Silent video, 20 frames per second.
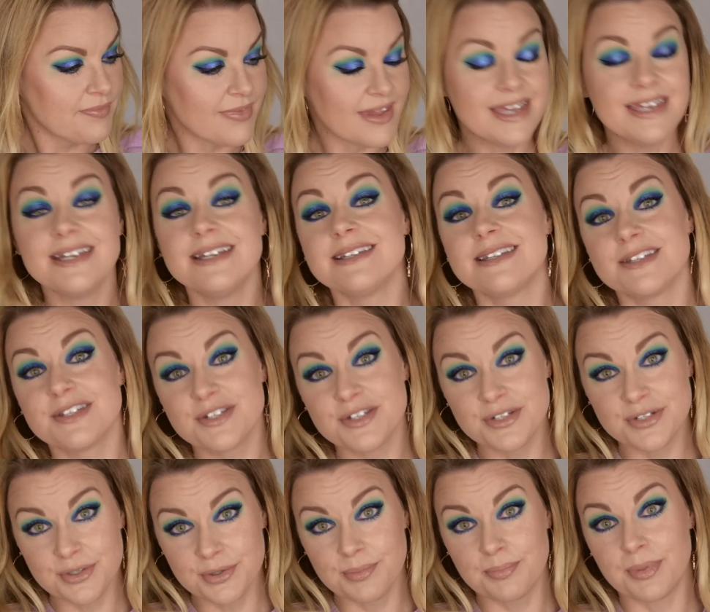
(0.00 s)
it is a
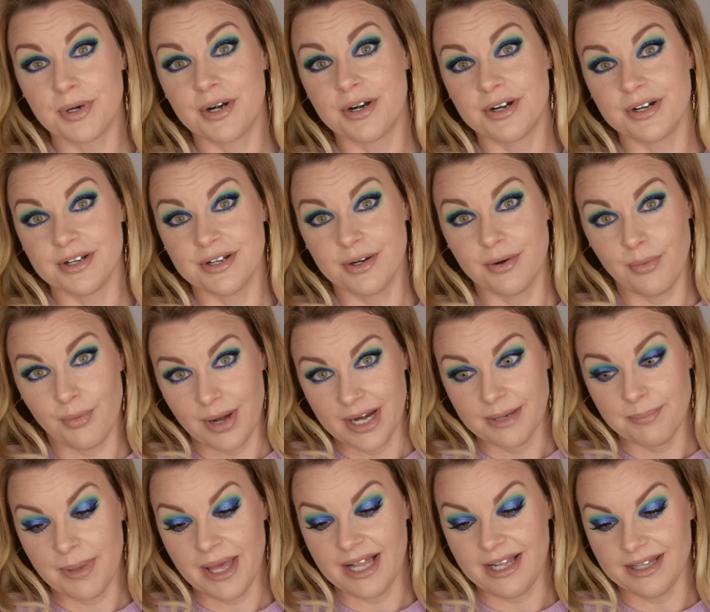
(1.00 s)
super
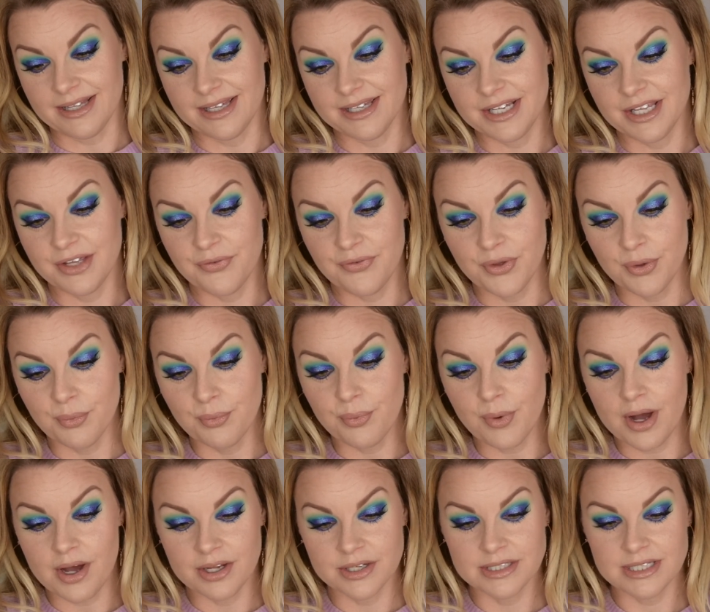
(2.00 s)
great palette if you
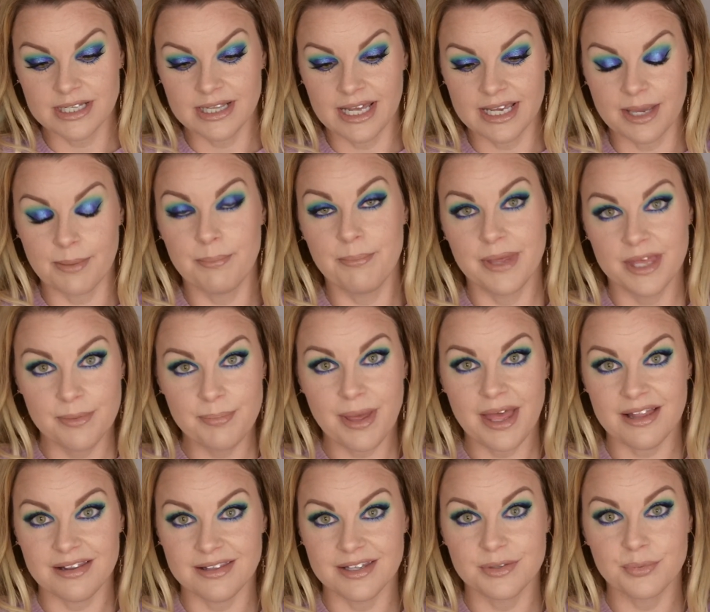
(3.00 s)
want like a big
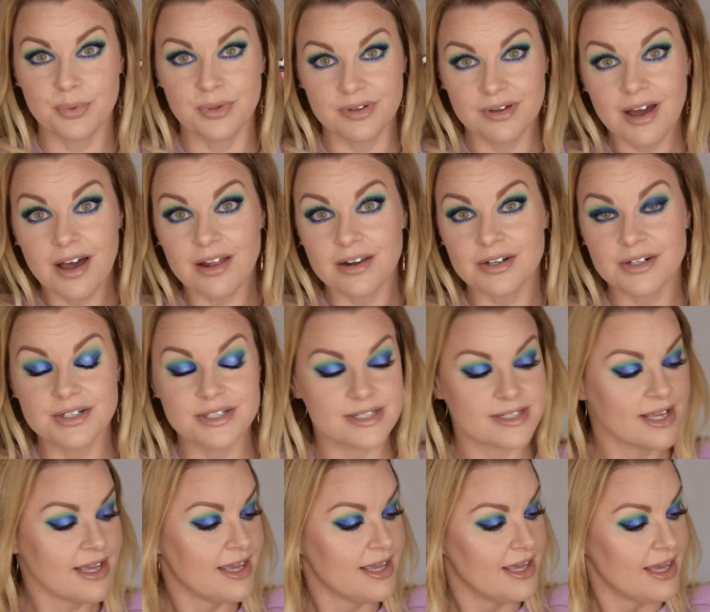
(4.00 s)
palette with
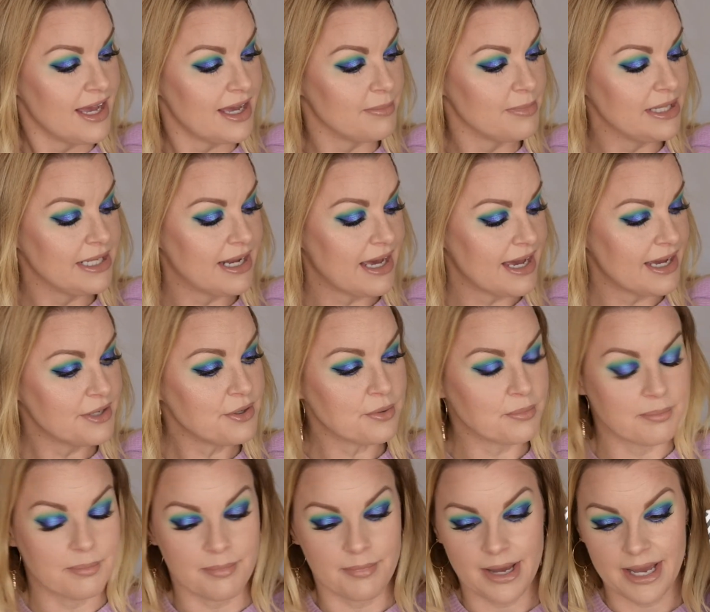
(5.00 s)
colors. I mean, I
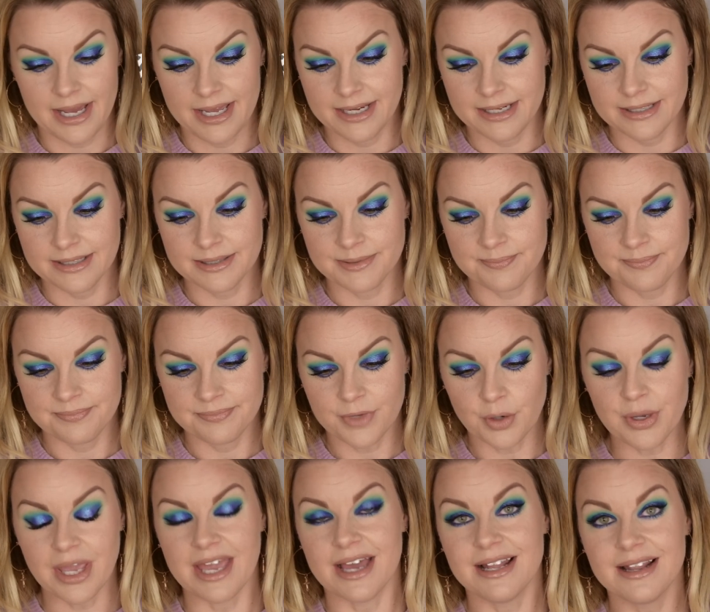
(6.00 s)
don't mind.
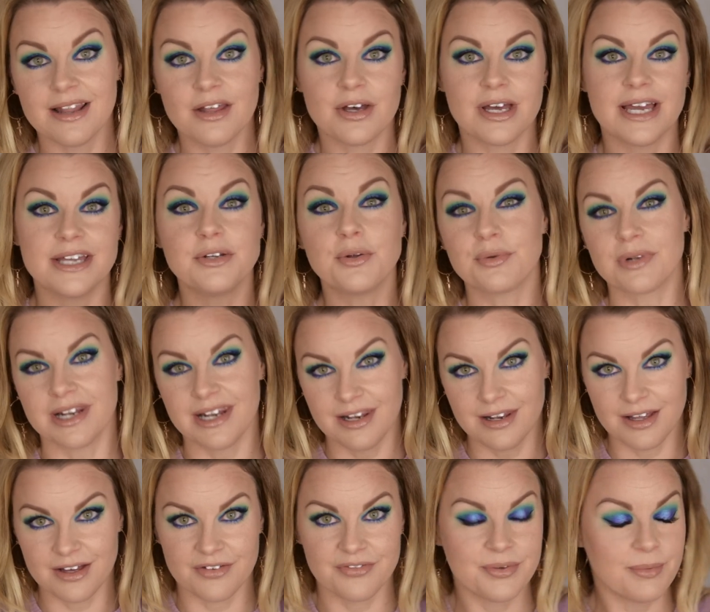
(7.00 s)
Okay, I don't
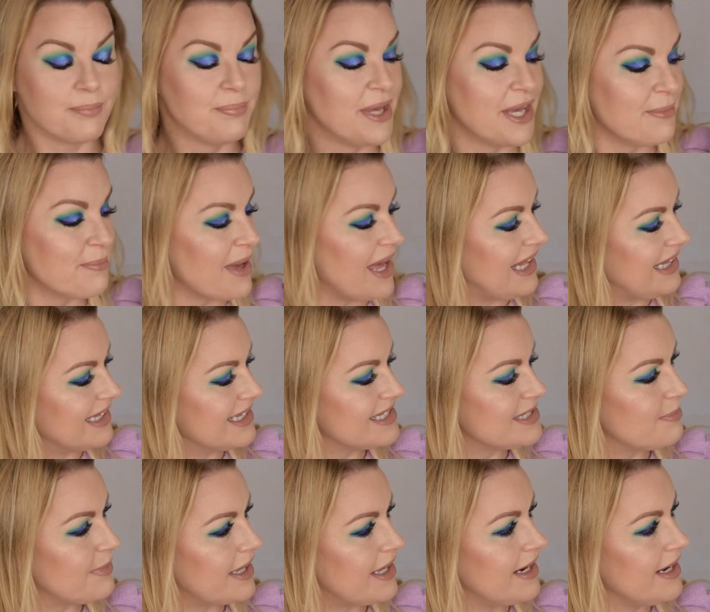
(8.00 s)
love big palettes,
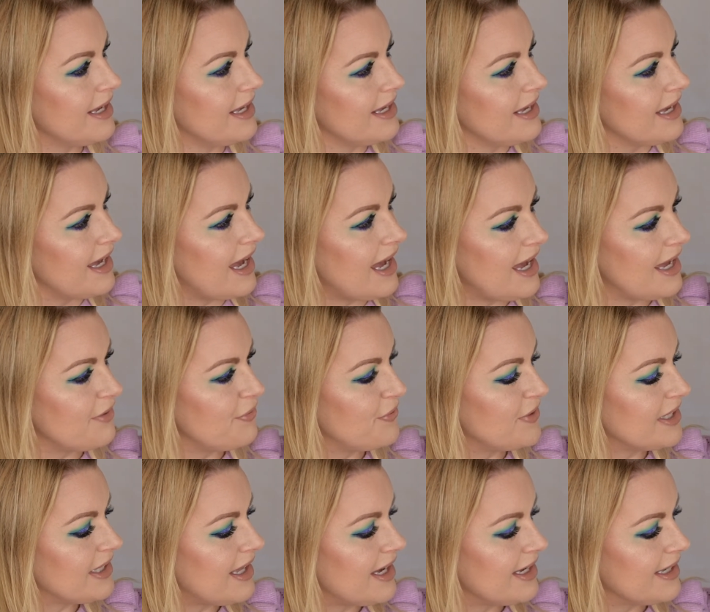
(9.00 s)
but I
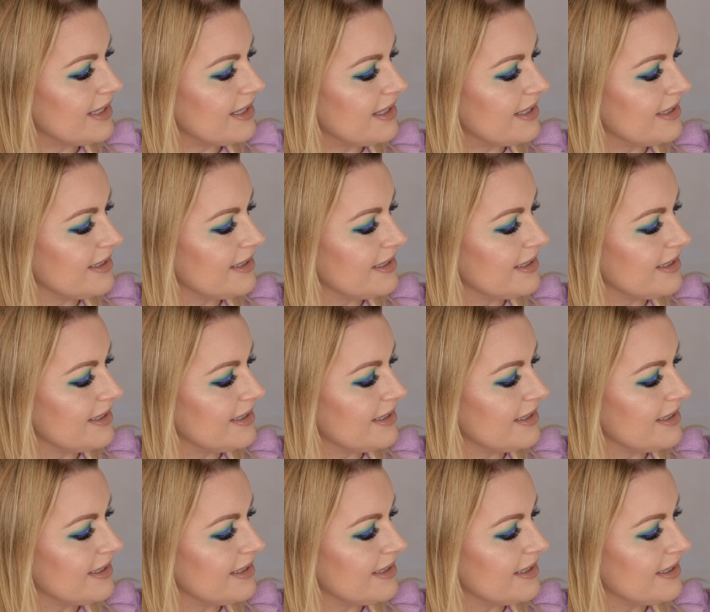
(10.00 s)
feel like